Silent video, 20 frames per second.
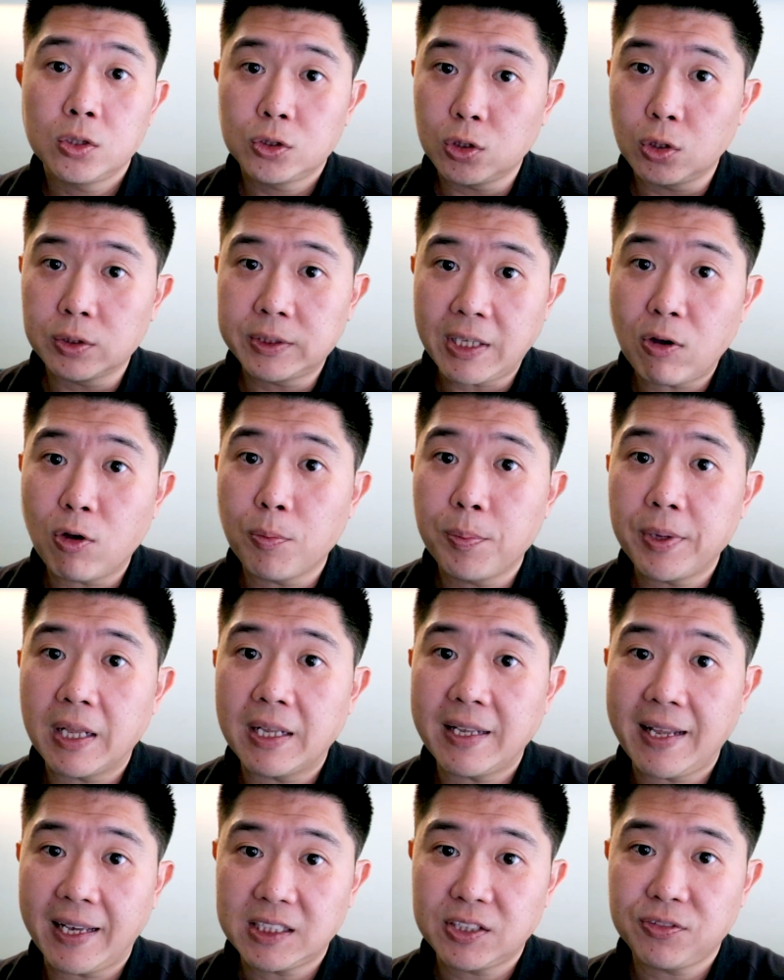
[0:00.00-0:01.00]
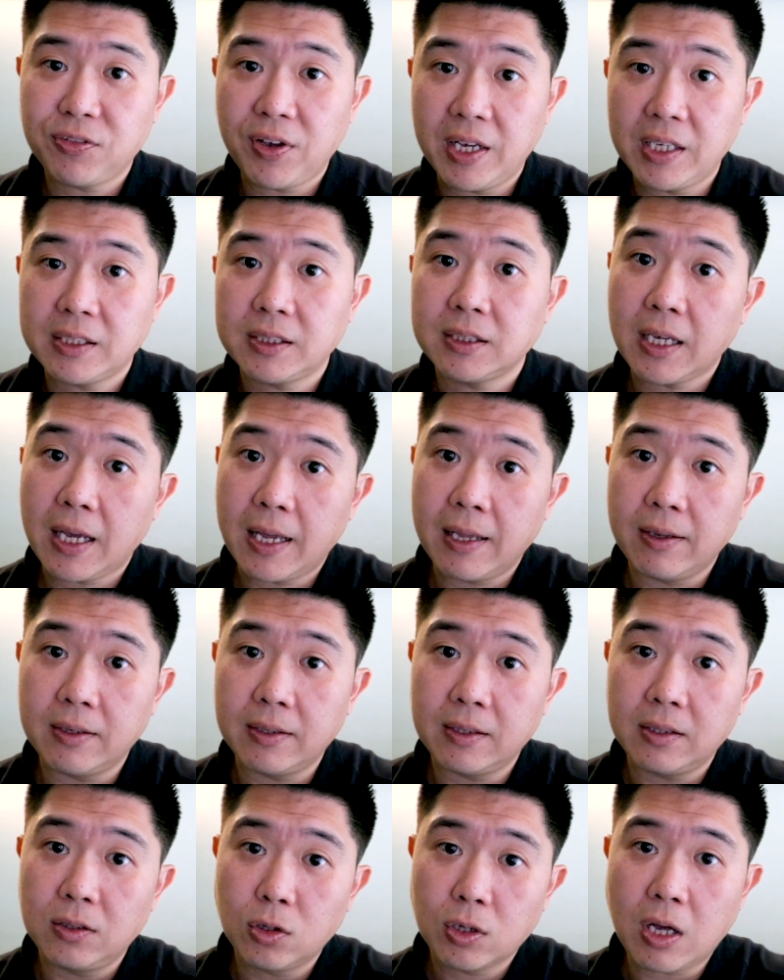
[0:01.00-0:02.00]
So that will be the next phase, and
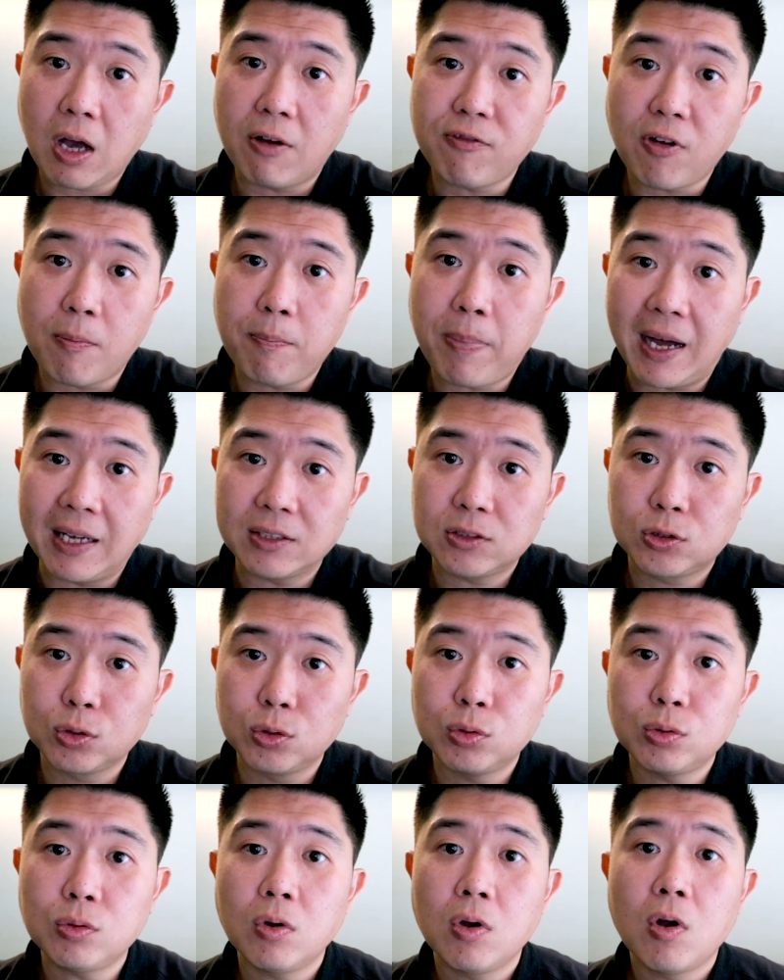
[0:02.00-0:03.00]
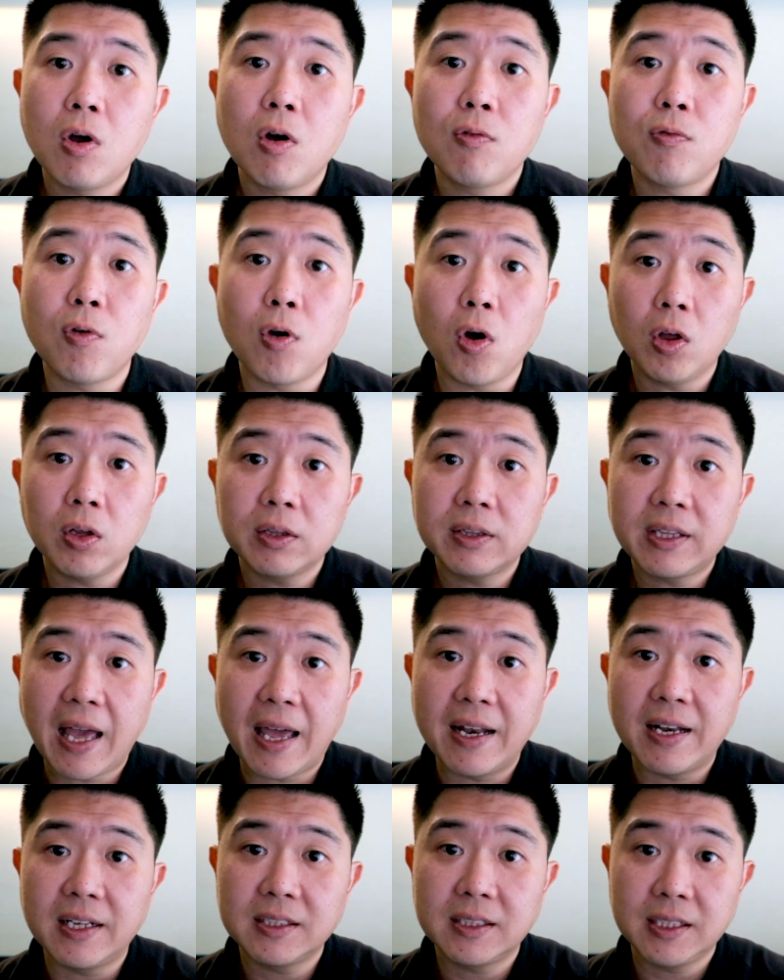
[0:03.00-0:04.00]
look out for part 2 for
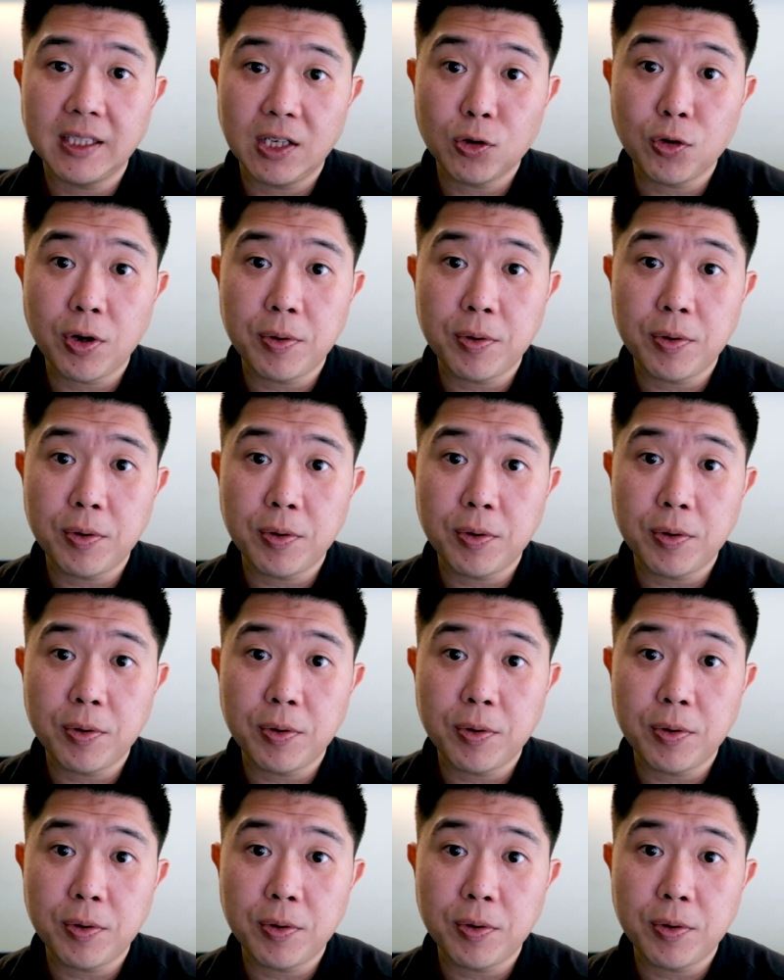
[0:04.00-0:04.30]
tenancy